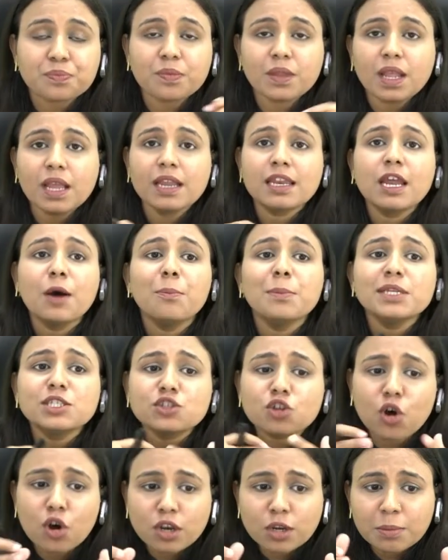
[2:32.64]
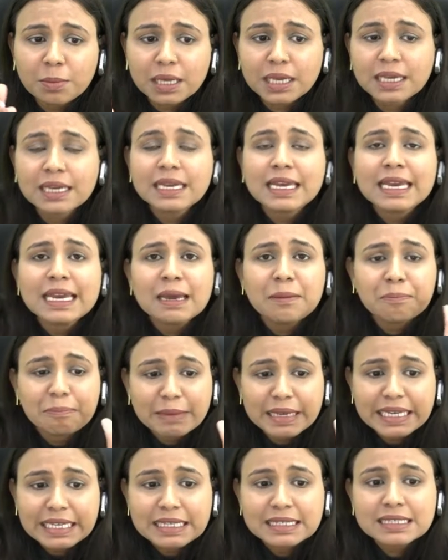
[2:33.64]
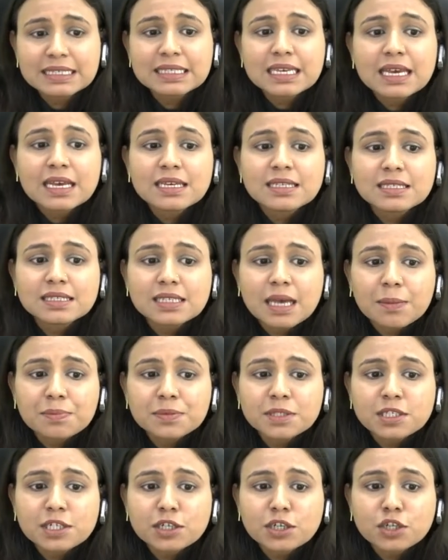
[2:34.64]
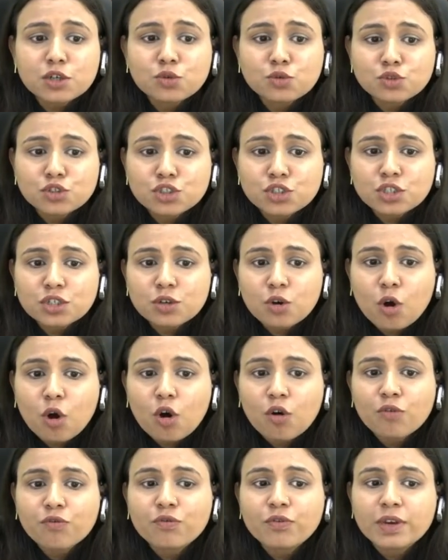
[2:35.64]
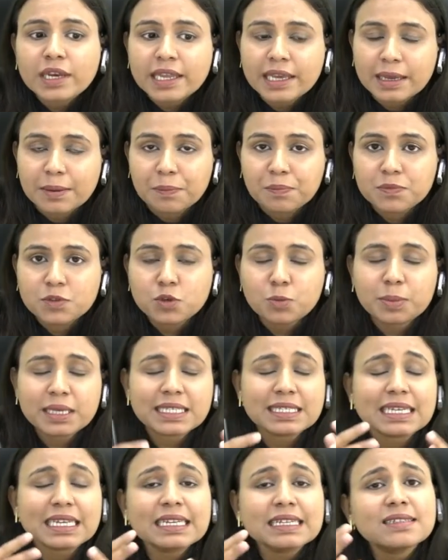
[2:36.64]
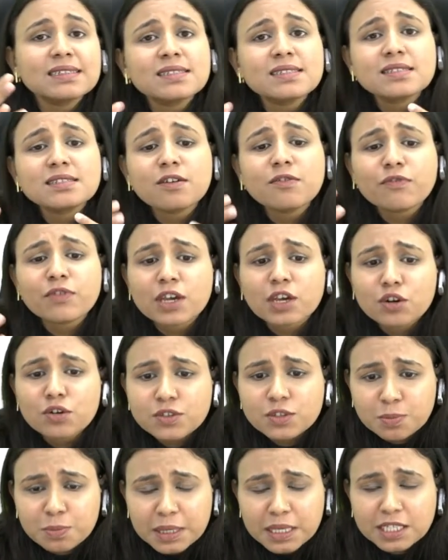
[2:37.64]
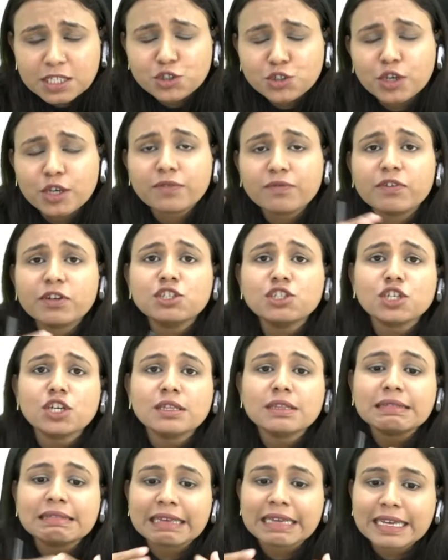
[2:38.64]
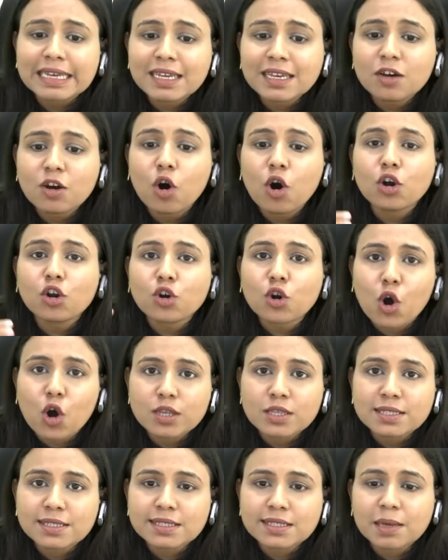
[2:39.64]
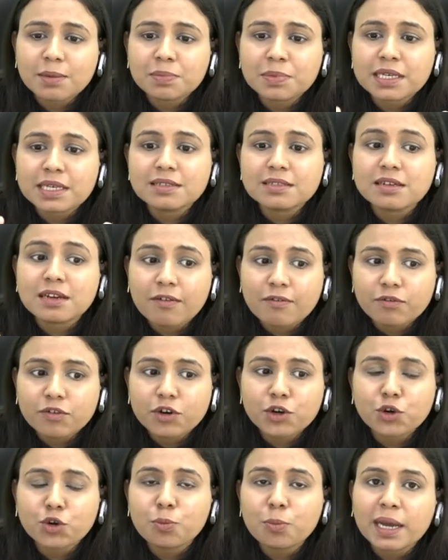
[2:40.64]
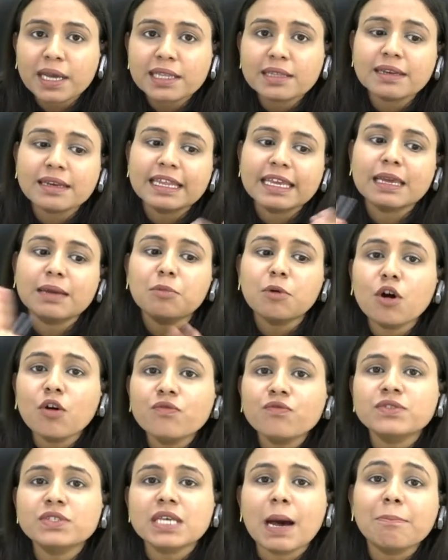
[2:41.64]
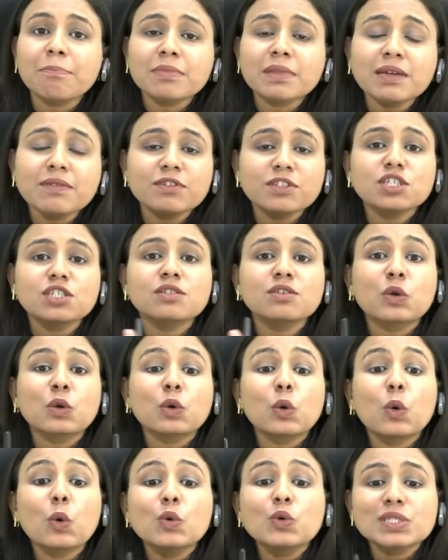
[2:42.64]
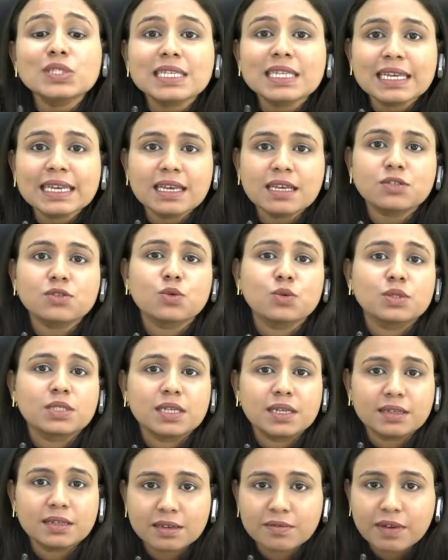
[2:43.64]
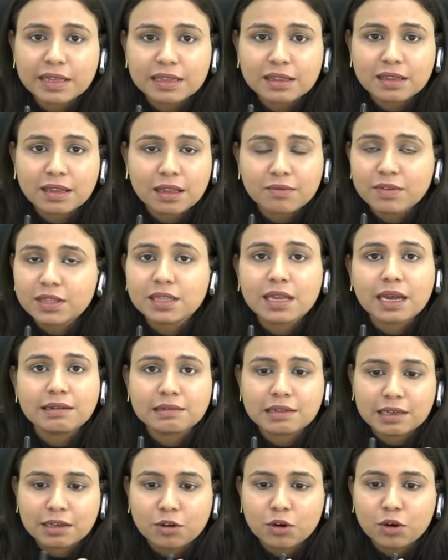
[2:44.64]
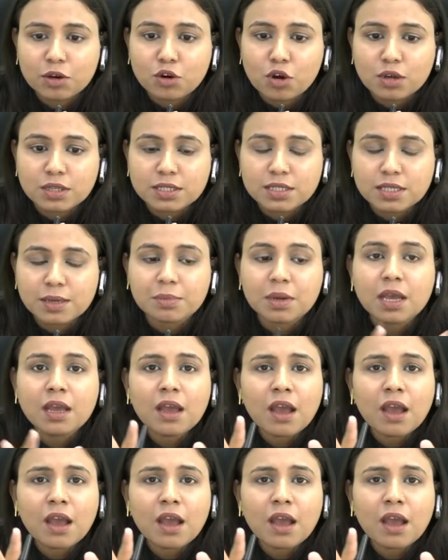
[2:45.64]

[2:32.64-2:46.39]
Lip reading: Now, metonymy means substitution of name. So basically, this is a figure of speech in which a thing or concept is referred to by the name of something which is closely associated with that thing or concept.